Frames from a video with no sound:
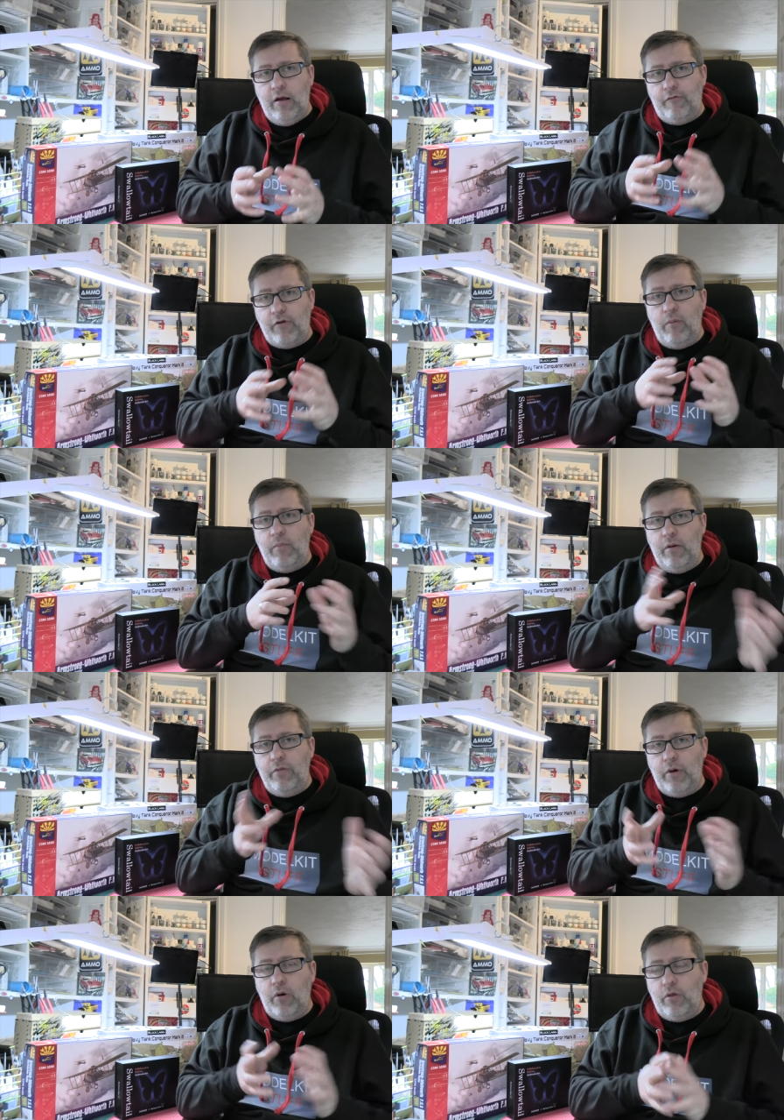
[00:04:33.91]
from the,
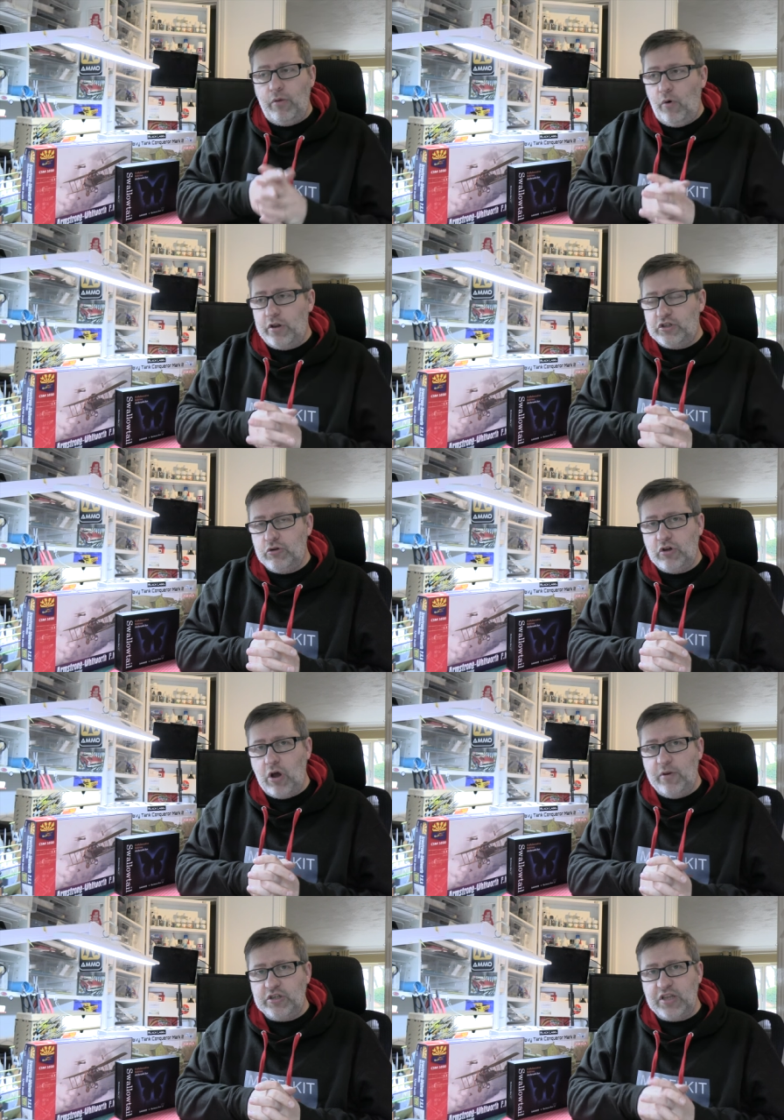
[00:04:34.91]
the, the, one or two
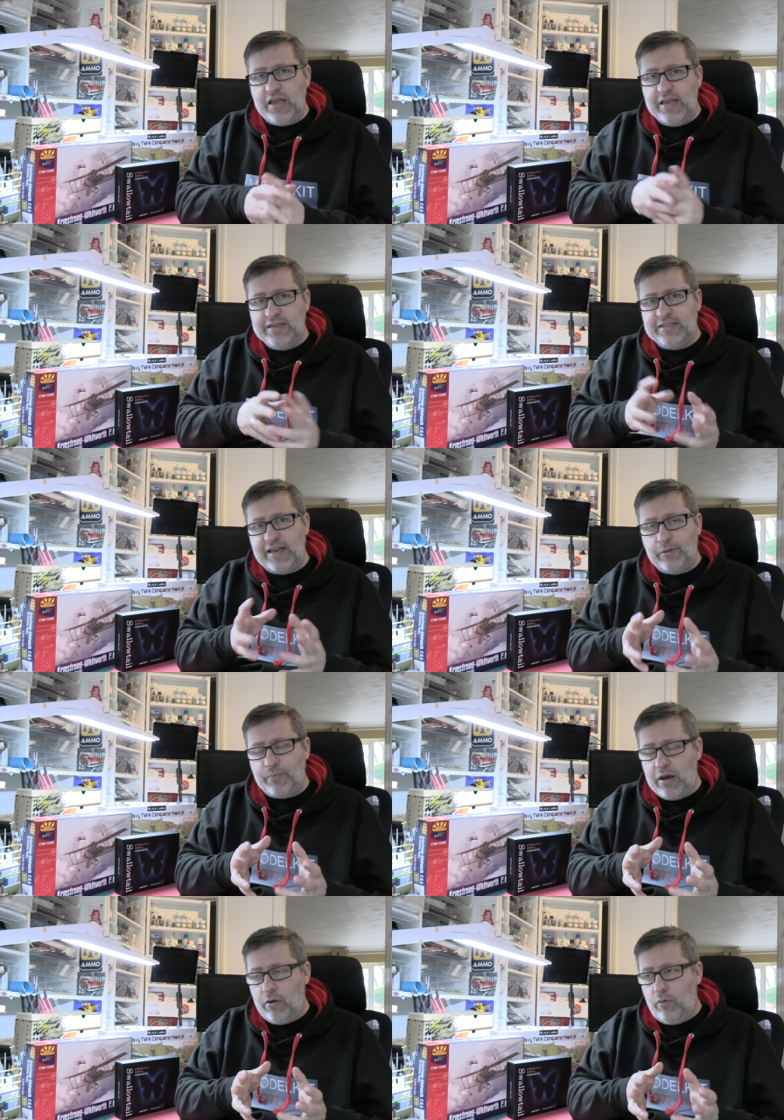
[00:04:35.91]
comments that he said
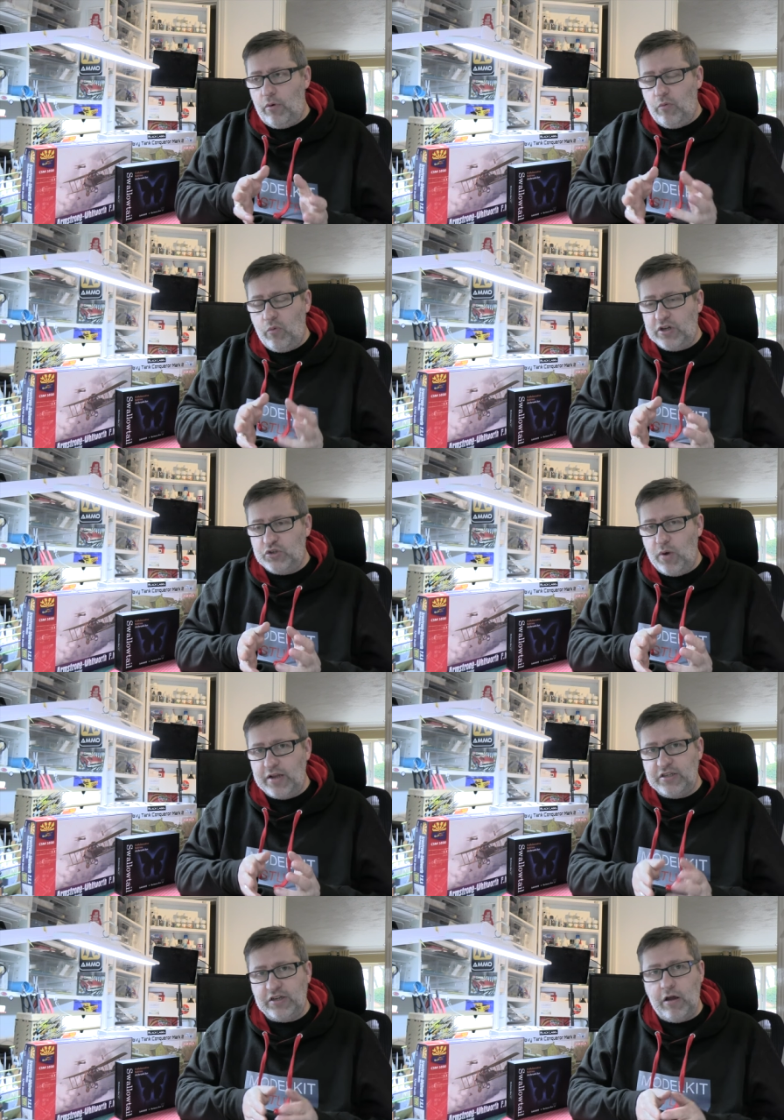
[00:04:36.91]
about which way
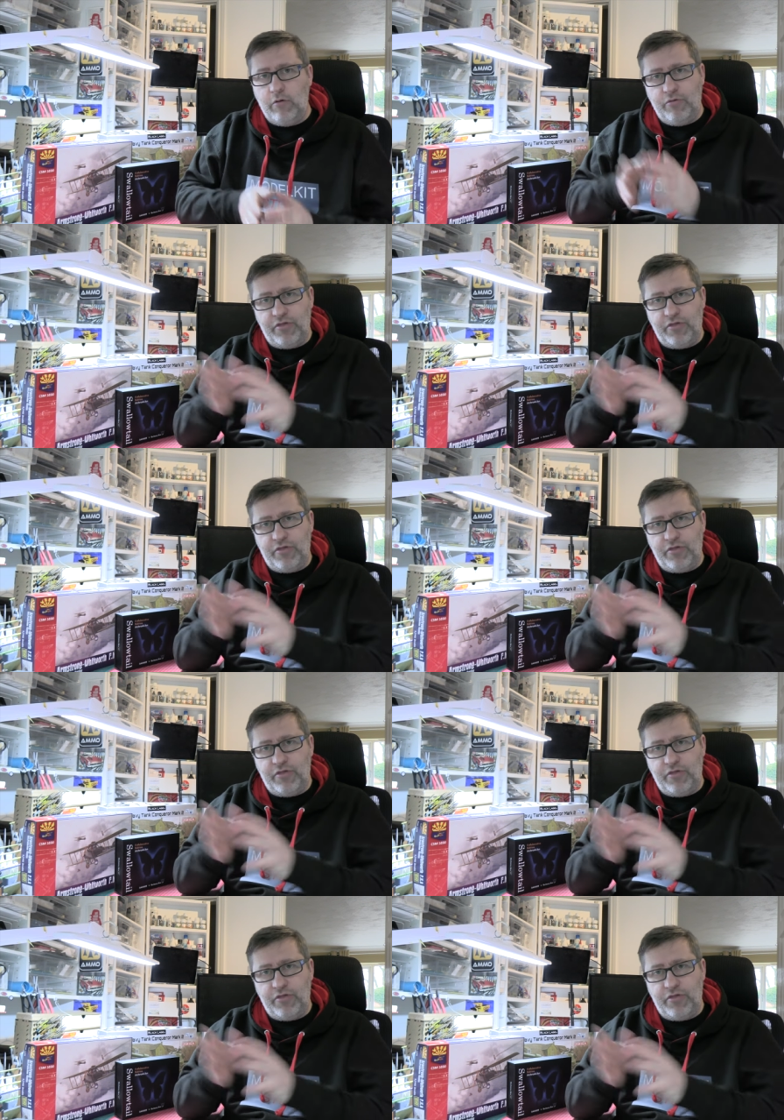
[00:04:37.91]
to go,